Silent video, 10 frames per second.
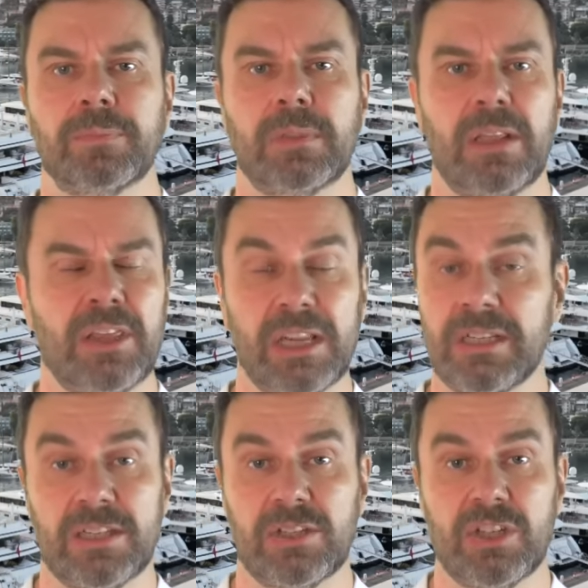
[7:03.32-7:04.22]

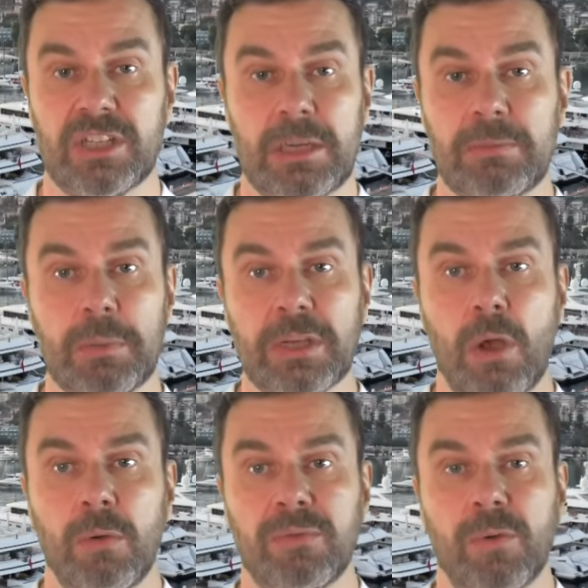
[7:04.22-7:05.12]
Things just seem to be
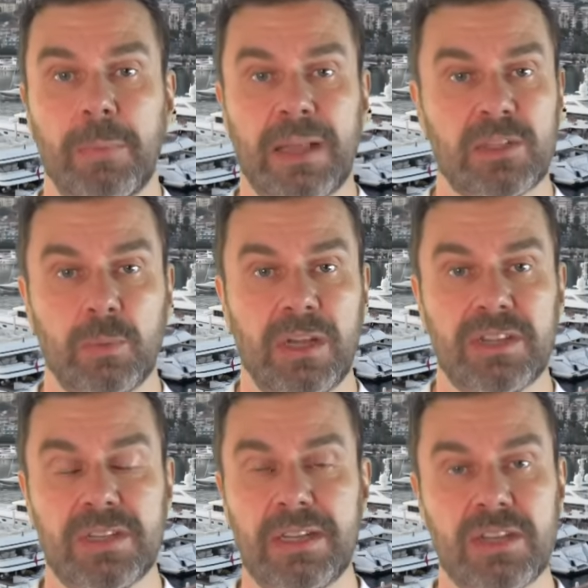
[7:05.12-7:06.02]
going from bad to
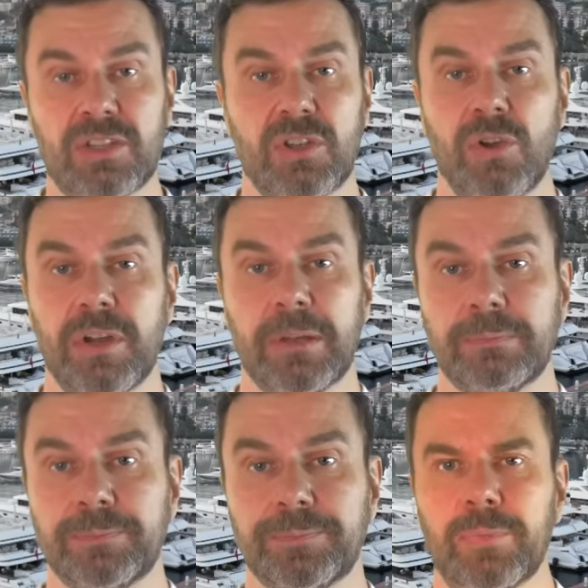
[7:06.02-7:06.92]
worse in this story.
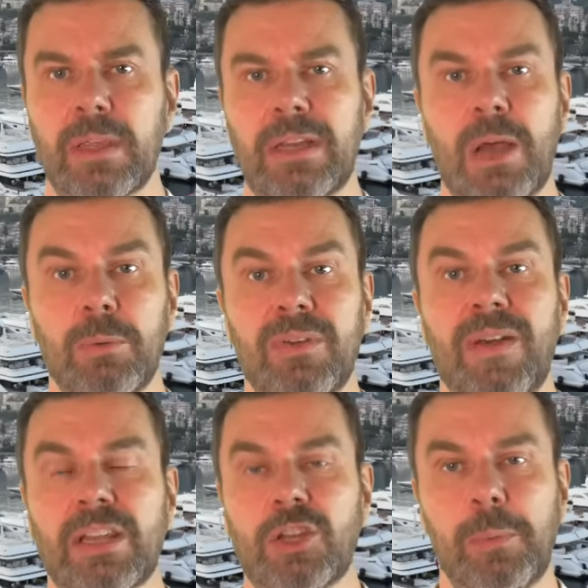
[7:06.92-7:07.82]
Now, we've
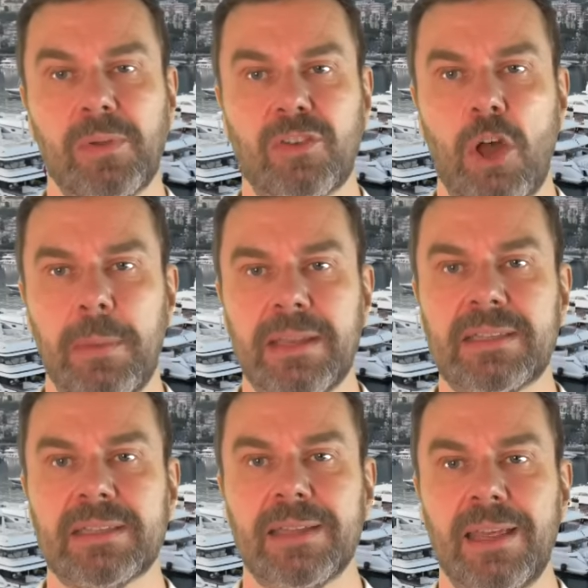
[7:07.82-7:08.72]
had a couple of
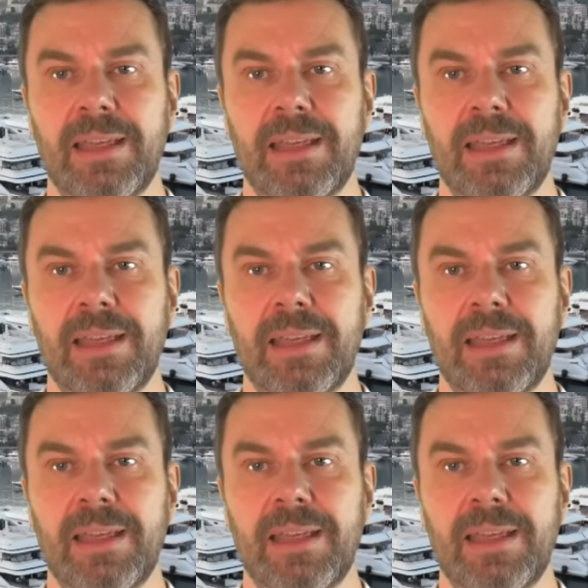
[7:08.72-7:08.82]
comments